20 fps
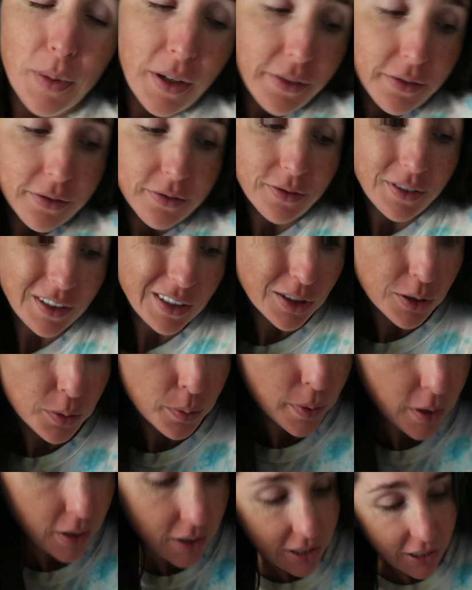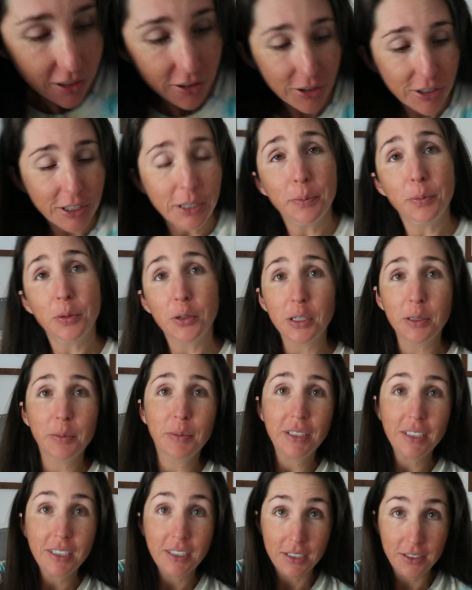my fetal monitoring
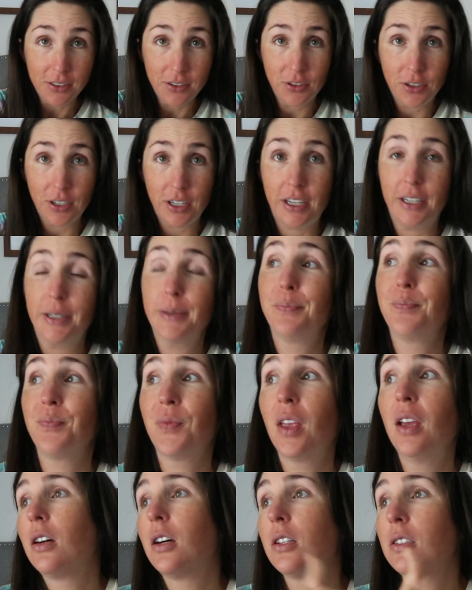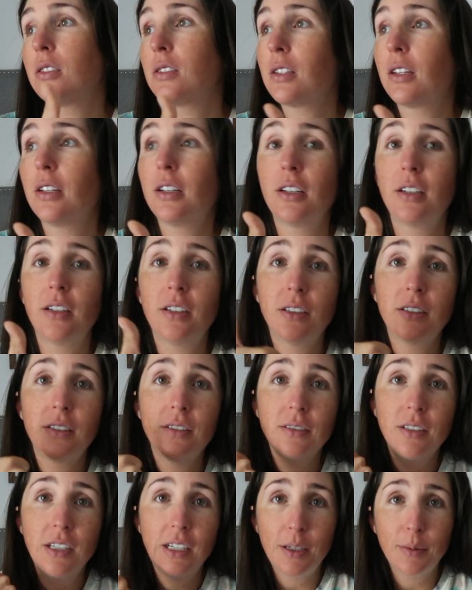appointment yesterday. Heart's
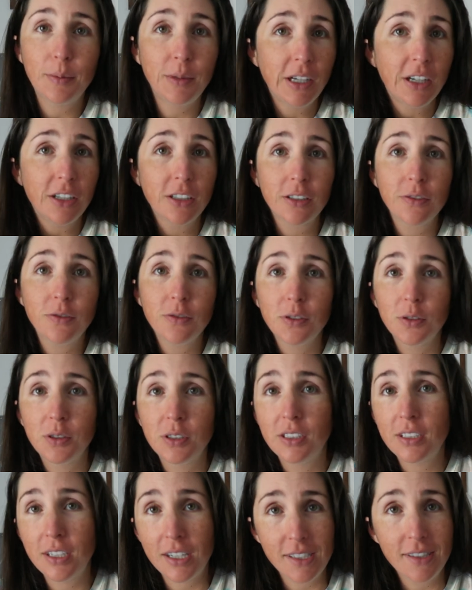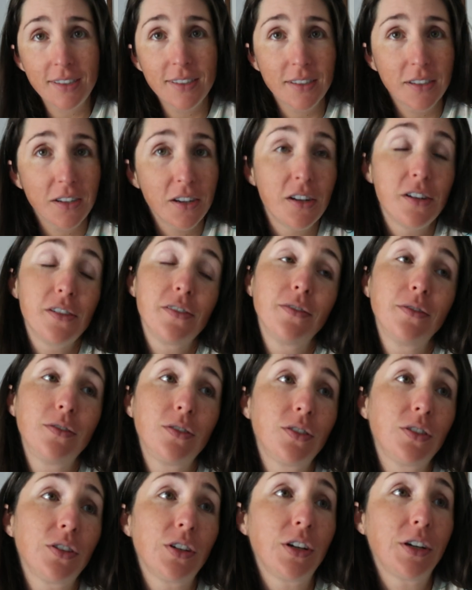good, amniotic fluid tons of,
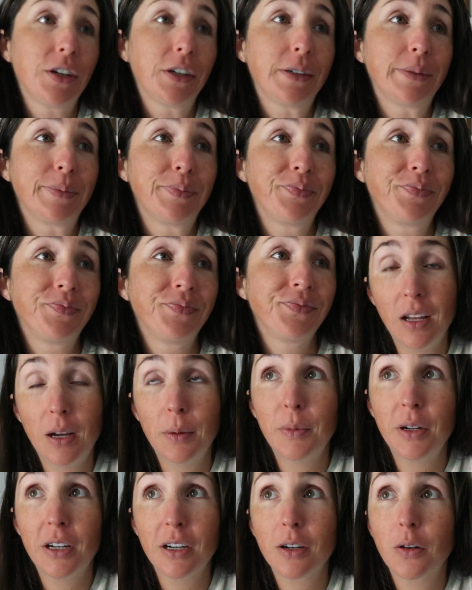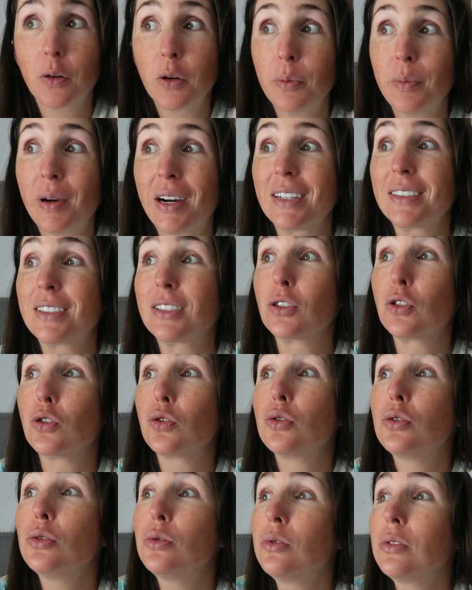so I'm not going back till
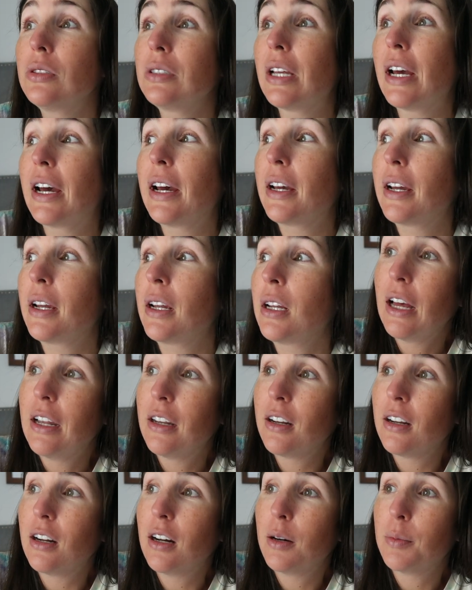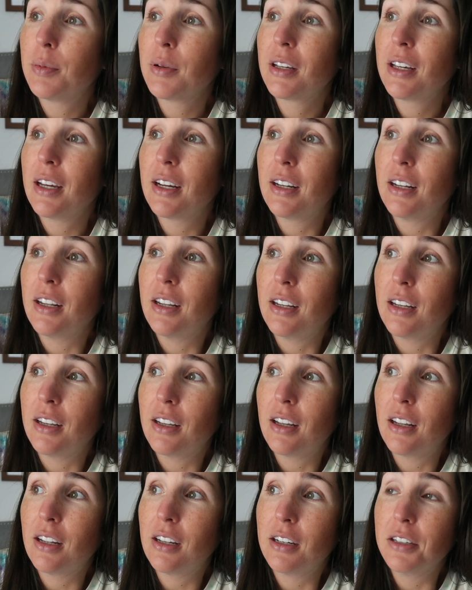Tuesday. Ended up getting
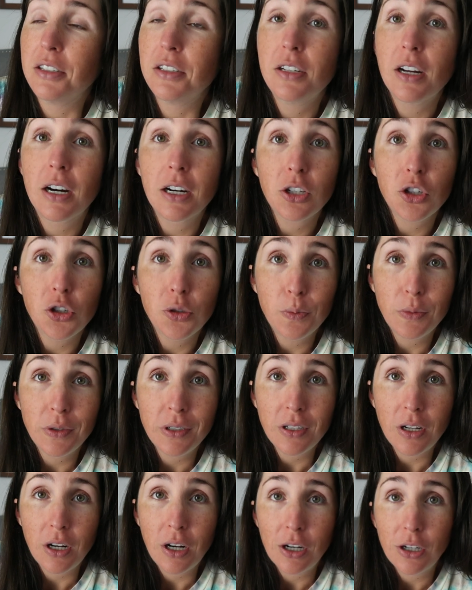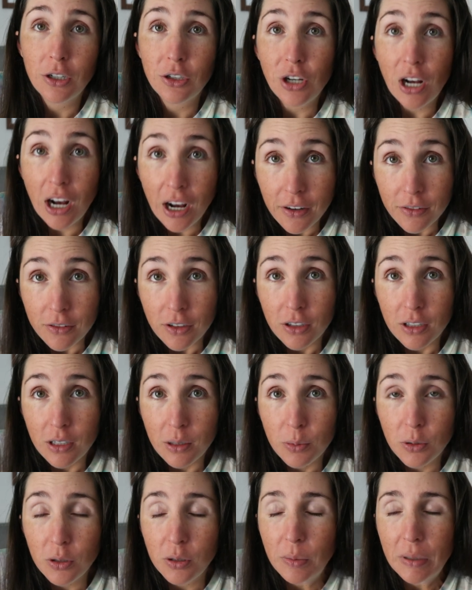an induction massage after the
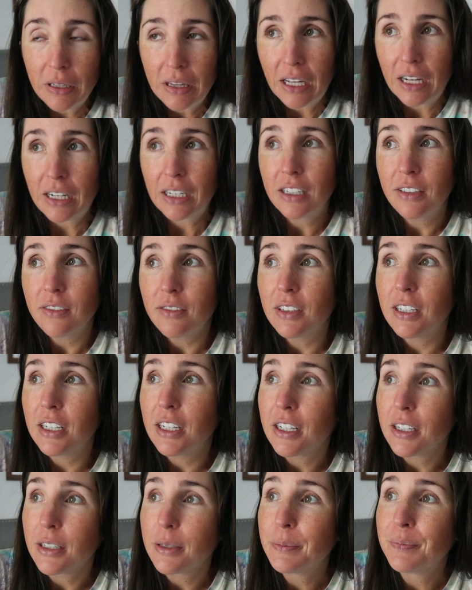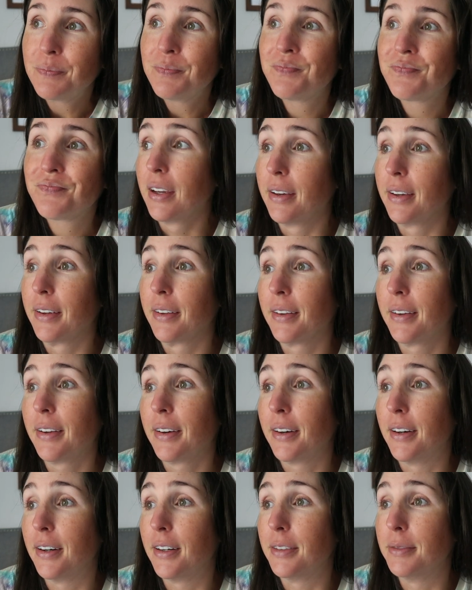appointment that evening and
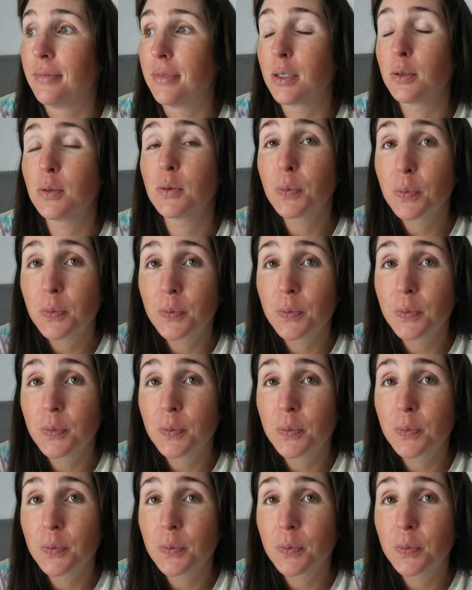uh, I